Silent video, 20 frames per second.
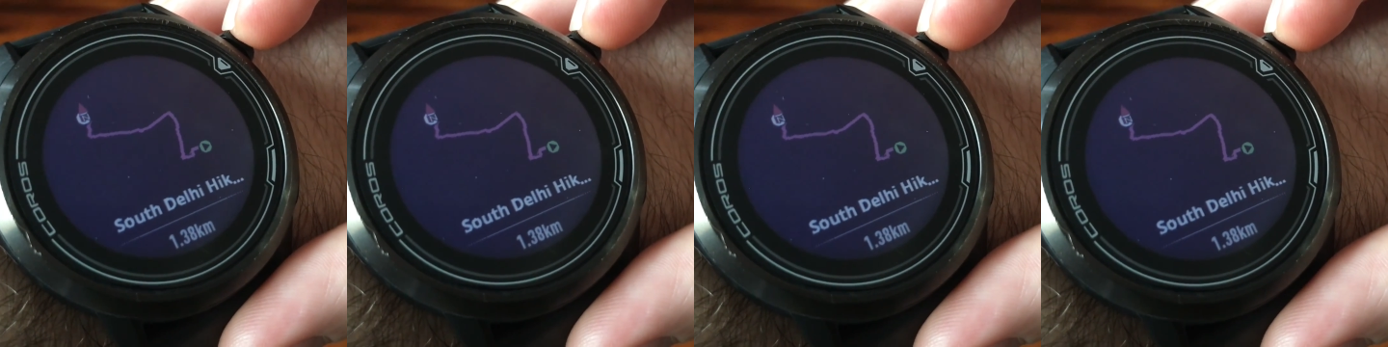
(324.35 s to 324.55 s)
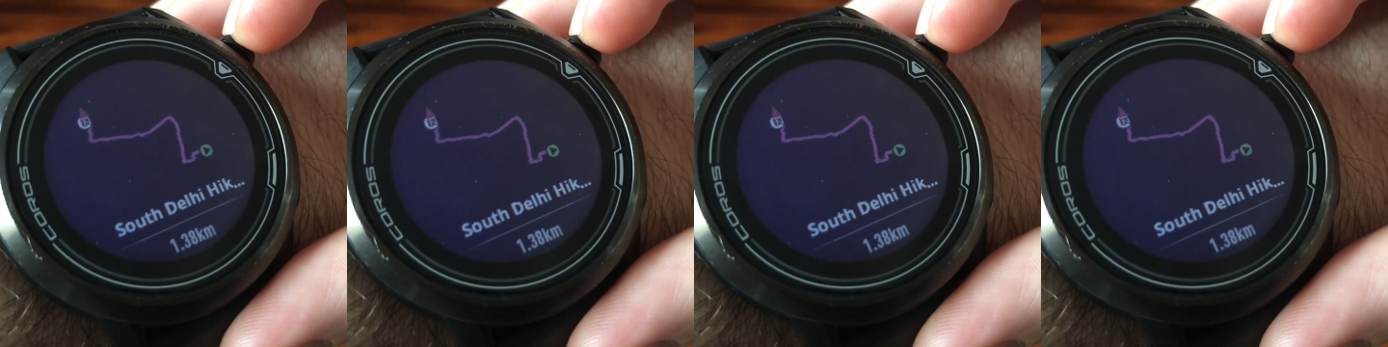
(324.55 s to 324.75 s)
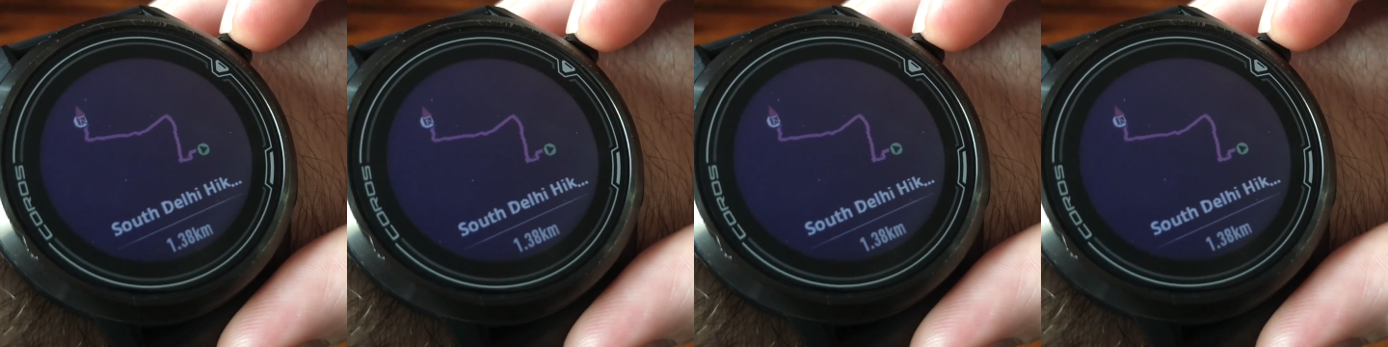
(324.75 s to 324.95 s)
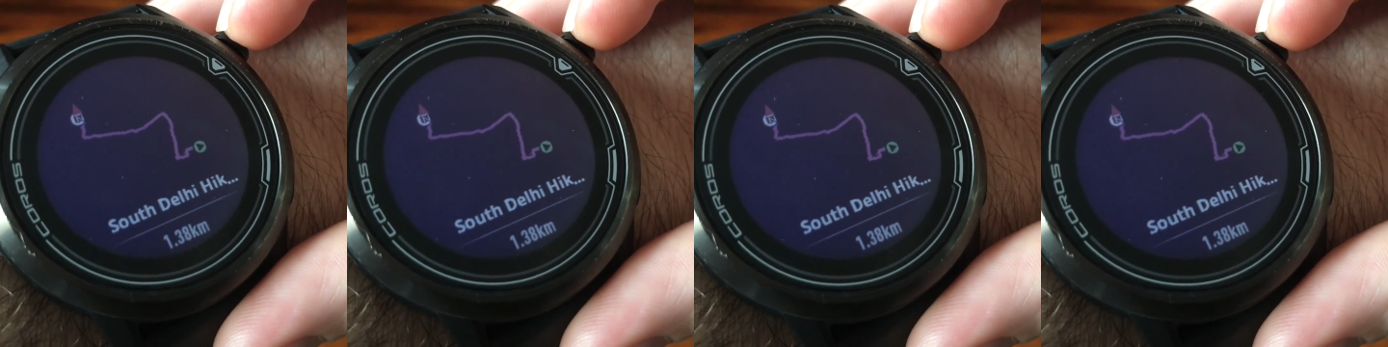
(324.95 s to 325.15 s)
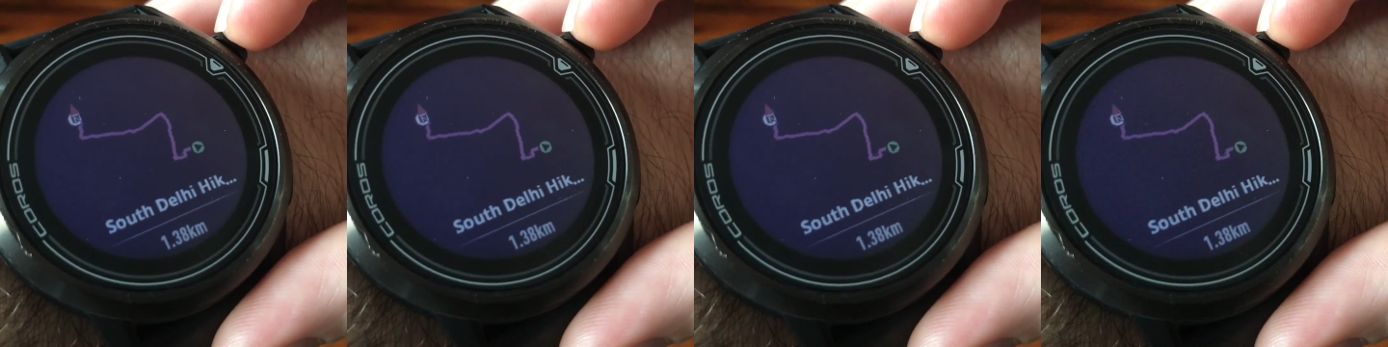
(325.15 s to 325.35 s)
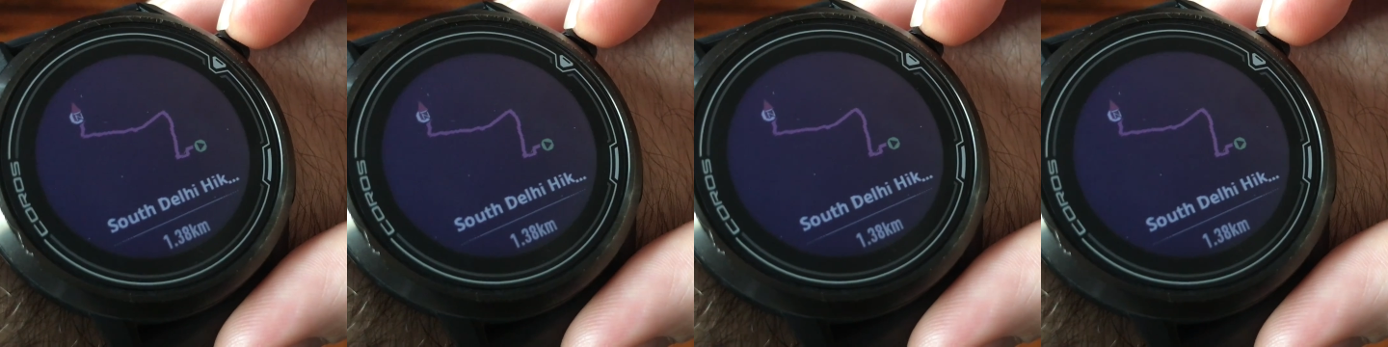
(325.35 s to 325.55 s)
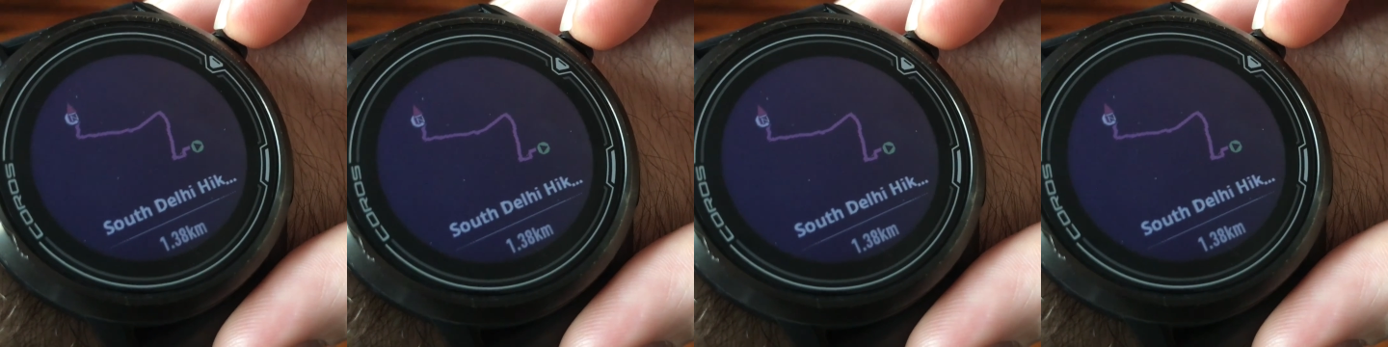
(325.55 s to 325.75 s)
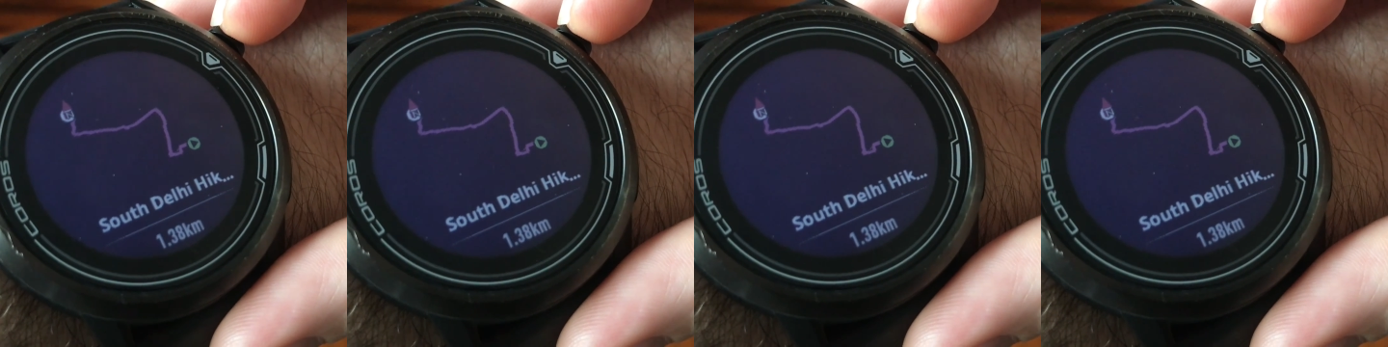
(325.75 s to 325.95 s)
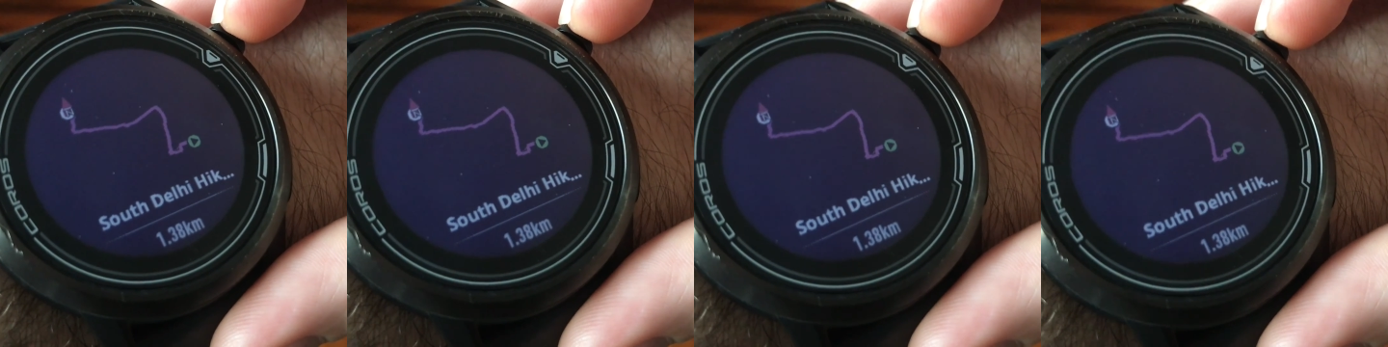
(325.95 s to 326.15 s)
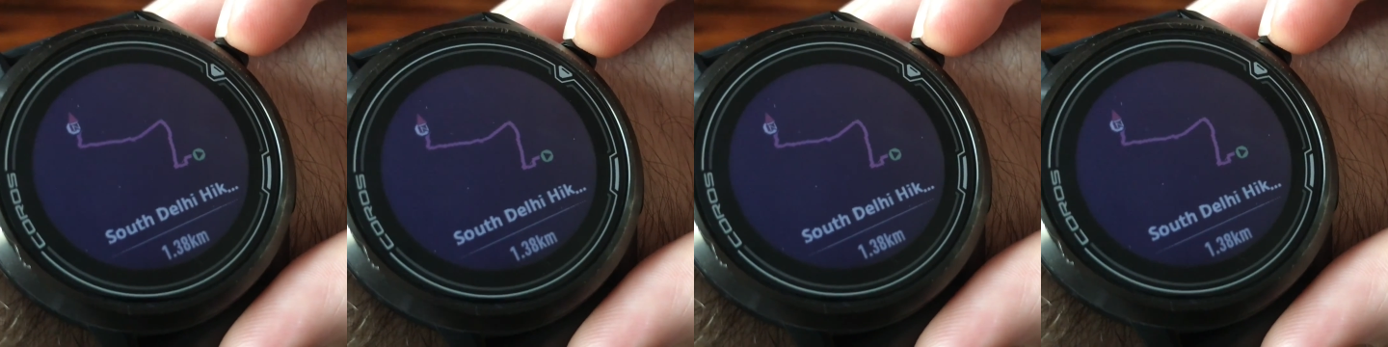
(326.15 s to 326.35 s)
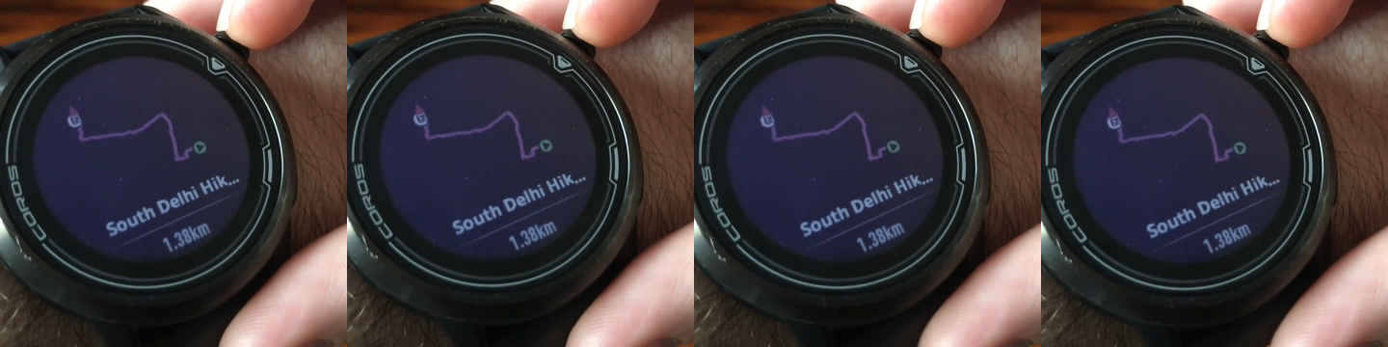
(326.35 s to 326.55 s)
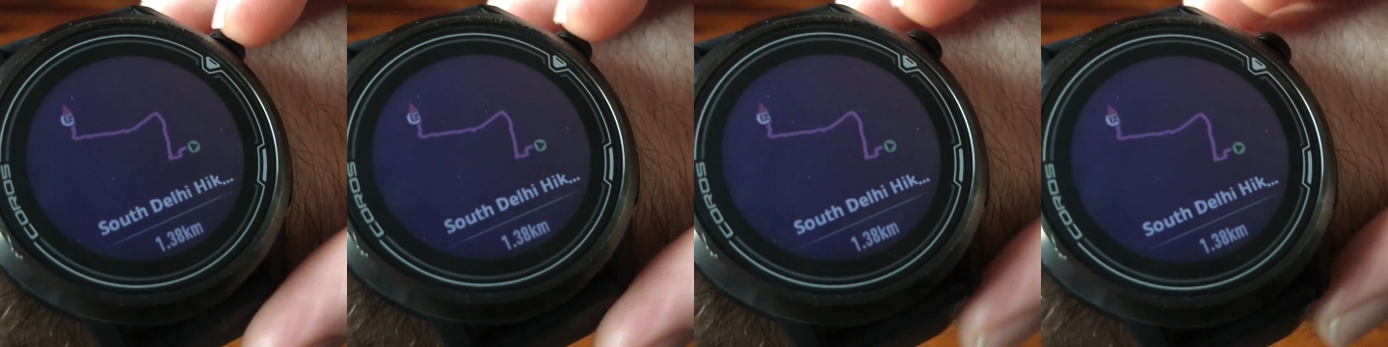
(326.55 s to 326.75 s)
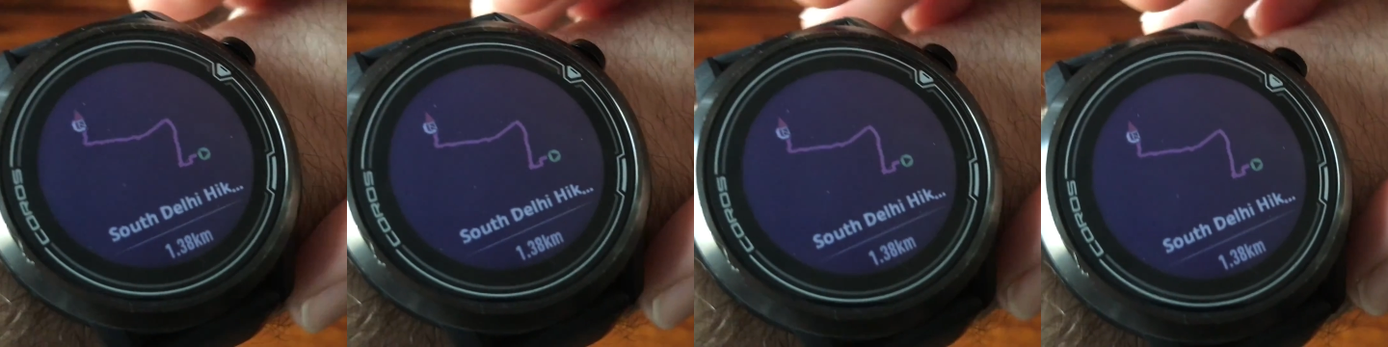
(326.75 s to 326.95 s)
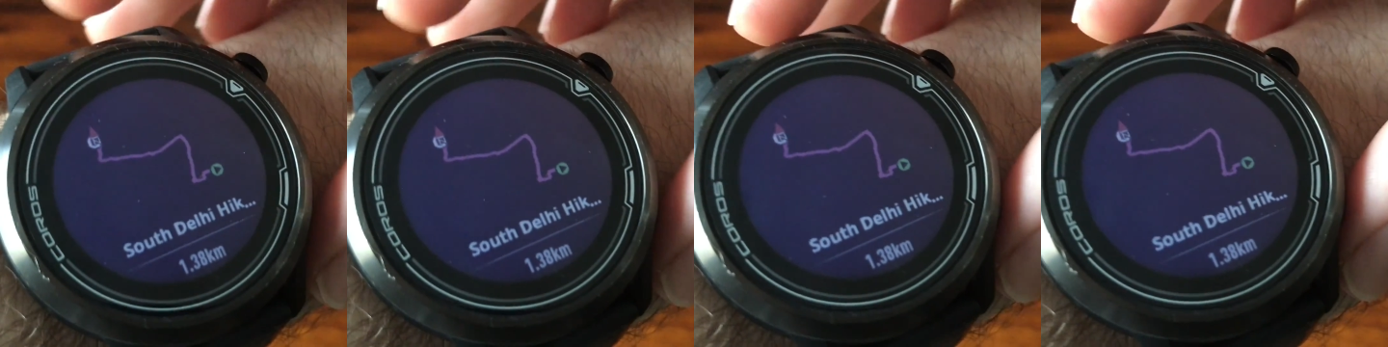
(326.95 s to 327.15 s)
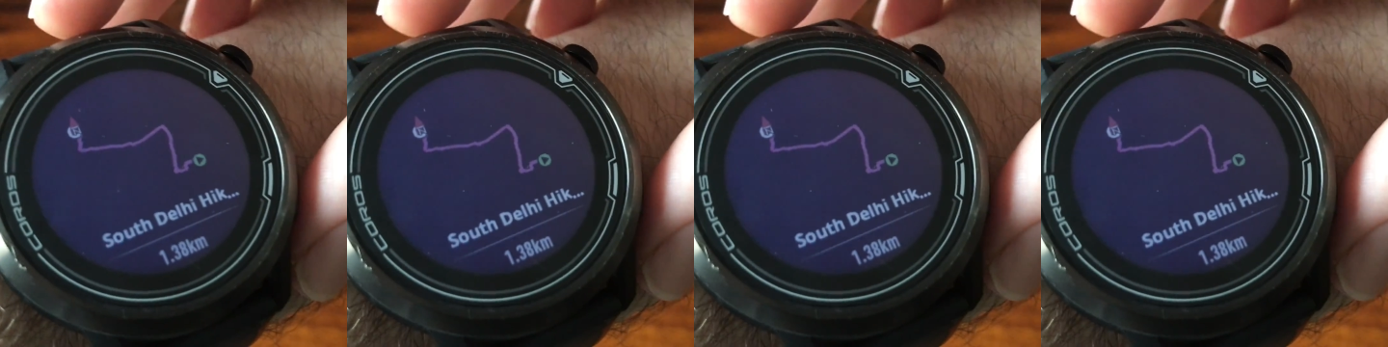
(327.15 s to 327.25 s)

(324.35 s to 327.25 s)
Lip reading: or you're doing the return to start feature,